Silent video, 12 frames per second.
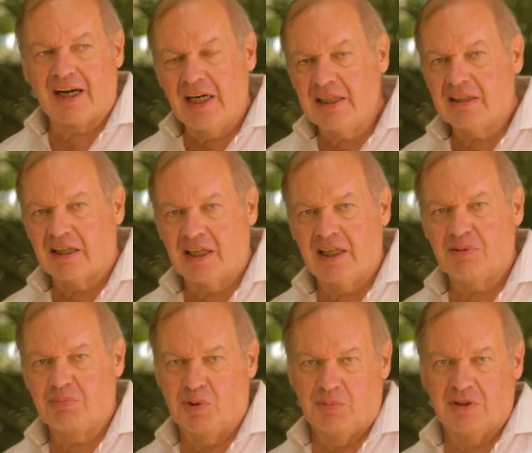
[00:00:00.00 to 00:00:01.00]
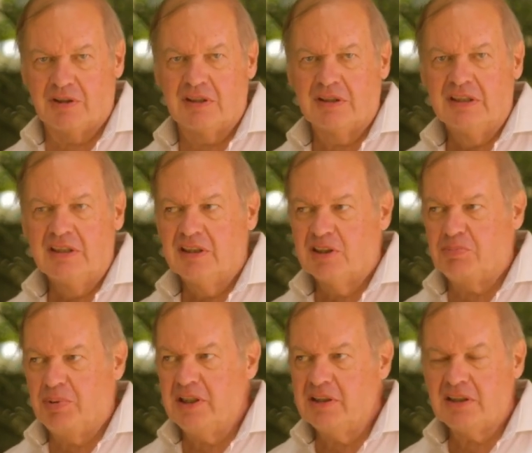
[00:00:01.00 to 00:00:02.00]
right moment.
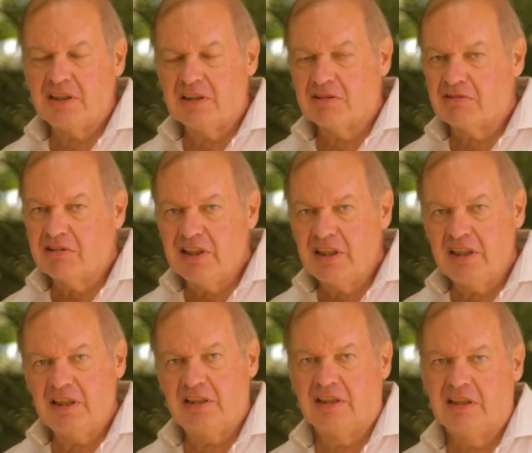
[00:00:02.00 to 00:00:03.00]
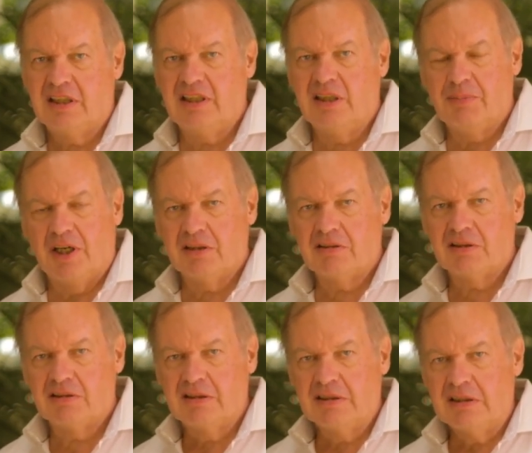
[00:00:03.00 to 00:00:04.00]
Space is really in demand.
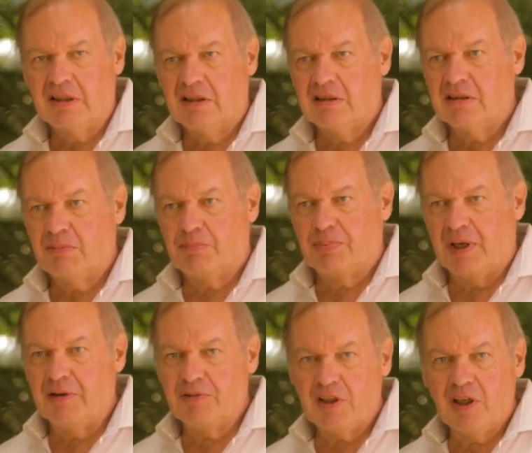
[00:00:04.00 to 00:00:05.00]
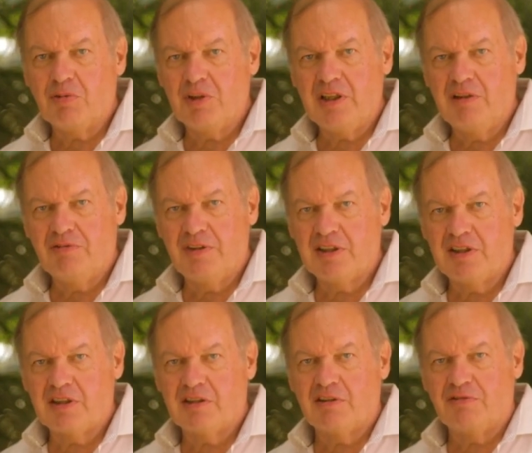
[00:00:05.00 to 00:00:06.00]
Private equity
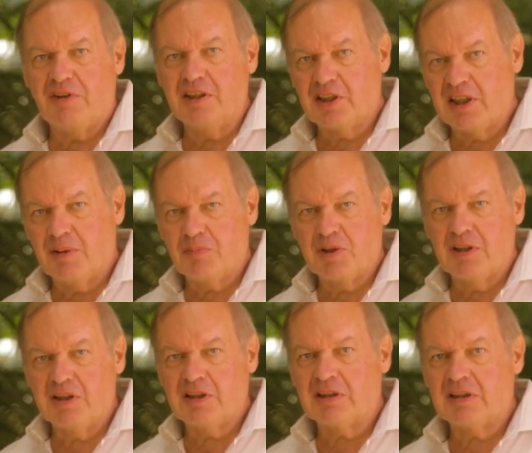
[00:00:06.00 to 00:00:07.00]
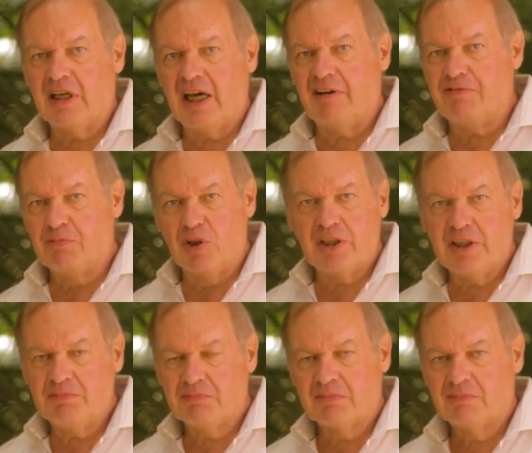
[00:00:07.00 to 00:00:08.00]
investors, venture capitalists have money.
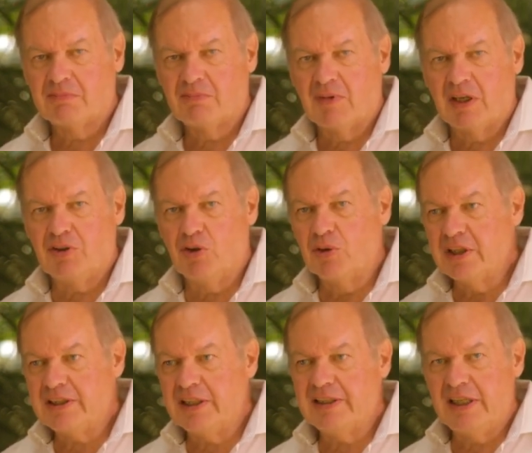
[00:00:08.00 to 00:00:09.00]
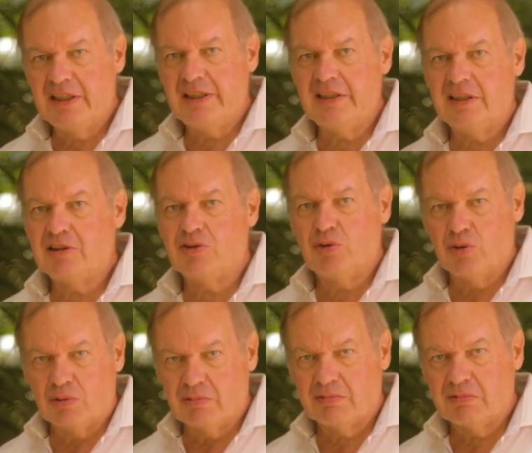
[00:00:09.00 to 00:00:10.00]
The only thing they need is you.
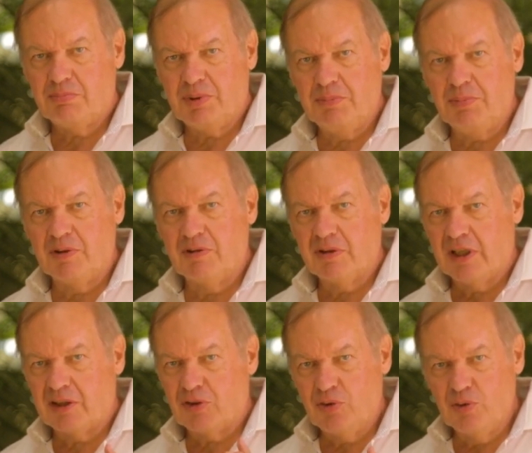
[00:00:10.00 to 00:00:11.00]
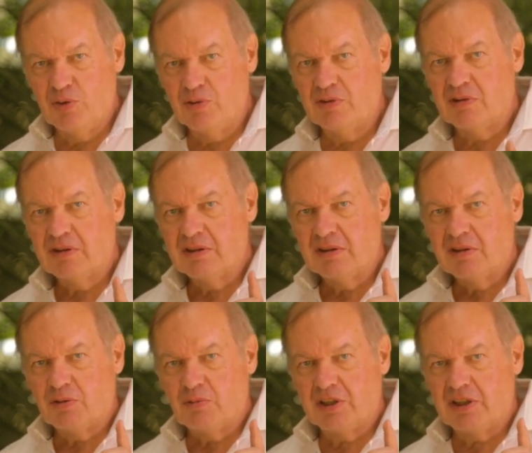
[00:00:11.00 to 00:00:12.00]
People like you,
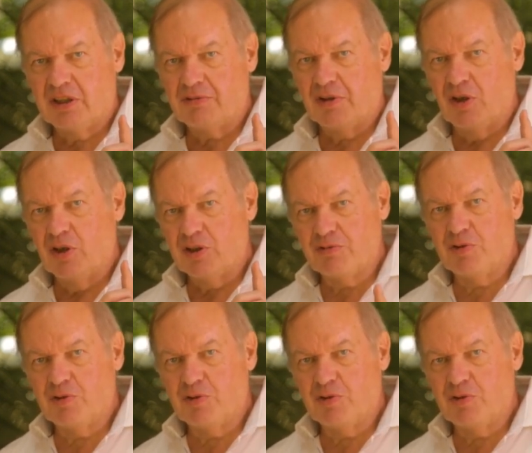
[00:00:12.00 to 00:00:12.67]
which have a lot